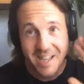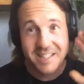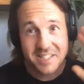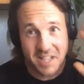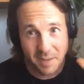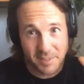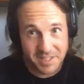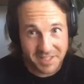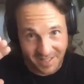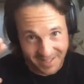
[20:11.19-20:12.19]
Some
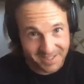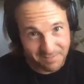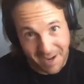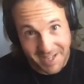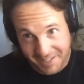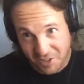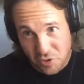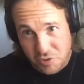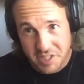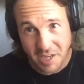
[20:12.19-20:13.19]
is is making
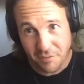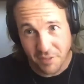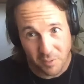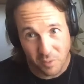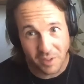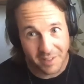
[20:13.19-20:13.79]
new stuff that will